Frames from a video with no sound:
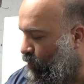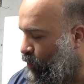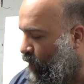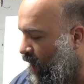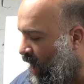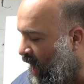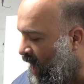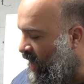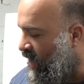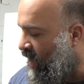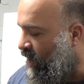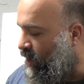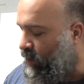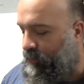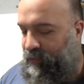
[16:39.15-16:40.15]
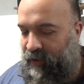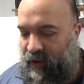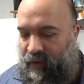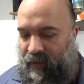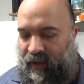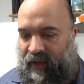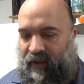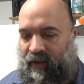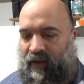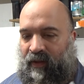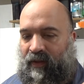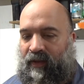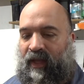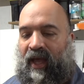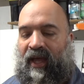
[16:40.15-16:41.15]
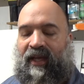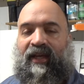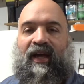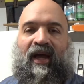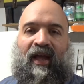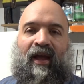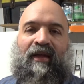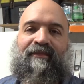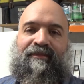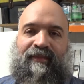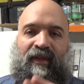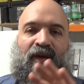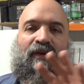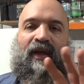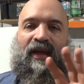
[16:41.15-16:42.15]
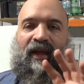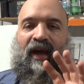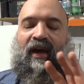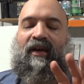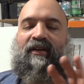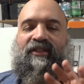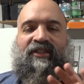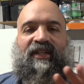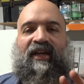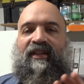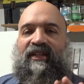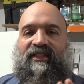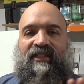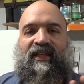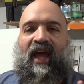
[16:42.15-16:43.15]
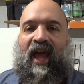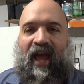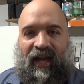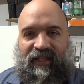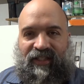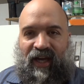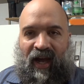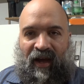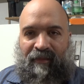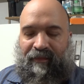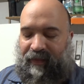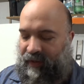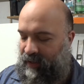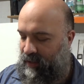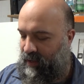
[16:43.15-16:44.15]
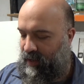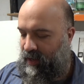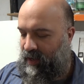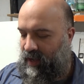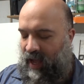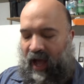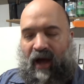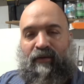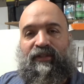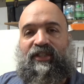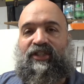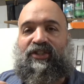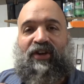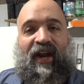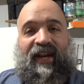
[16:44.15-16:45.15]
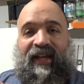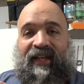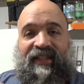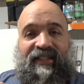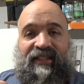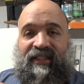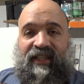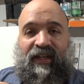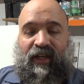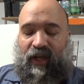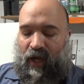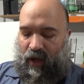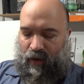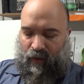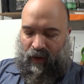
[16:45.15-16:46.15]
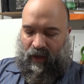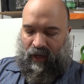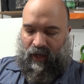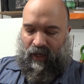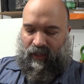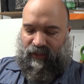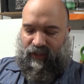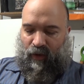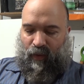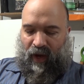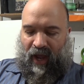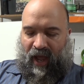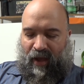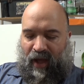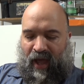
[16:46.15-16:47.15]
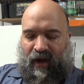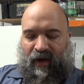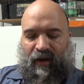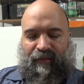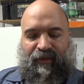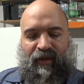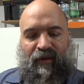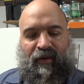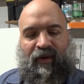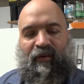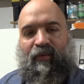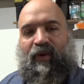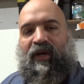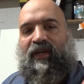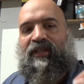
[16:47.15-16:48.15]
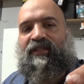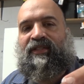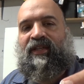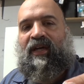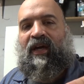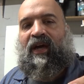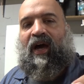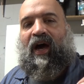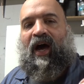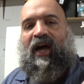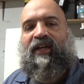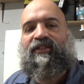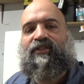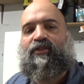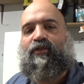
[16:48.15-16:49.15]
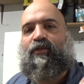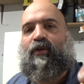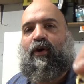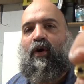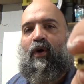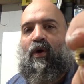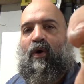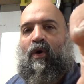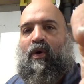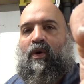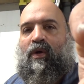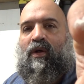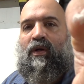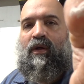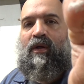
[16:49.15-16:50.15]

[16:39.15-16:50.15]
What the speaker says: What I ended up doing, I understand this is a hack job, but I was just trying to get this thing to go. So what I ended up doing was I screwed a hole.